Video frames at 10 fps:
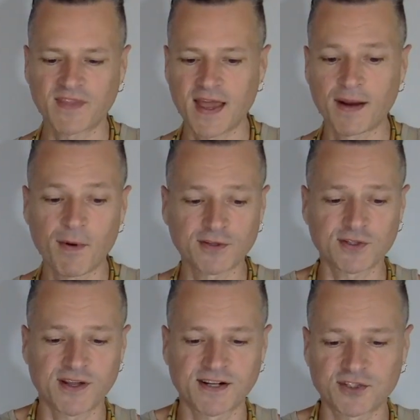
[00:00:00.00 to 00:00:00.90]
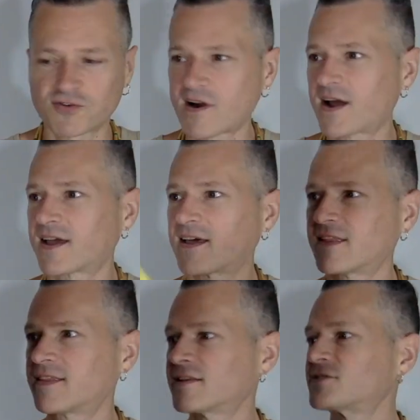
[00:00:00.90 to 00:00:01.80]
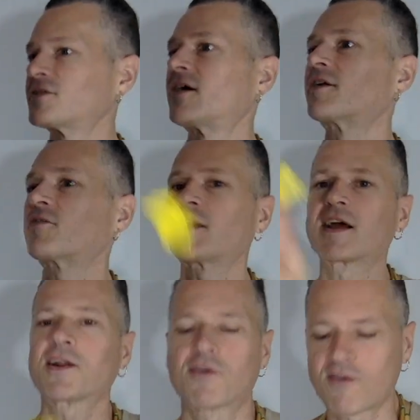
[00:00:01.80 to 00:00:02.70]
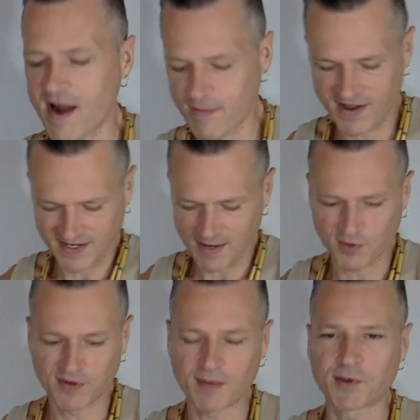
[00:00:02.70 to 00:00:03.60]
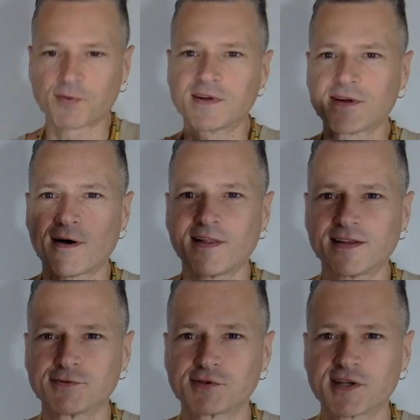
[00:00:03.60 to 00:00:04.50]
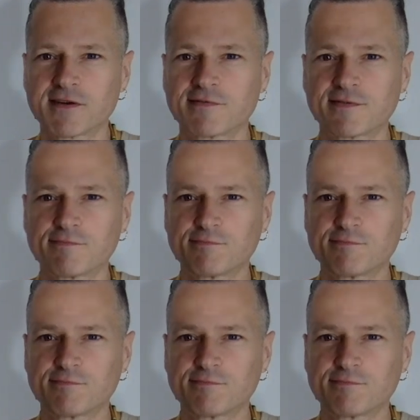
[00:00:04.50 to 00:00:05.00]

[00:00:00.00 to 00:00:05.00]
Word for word: And I'm also gonna try this on, I'm gonna grab a WWE doll and see if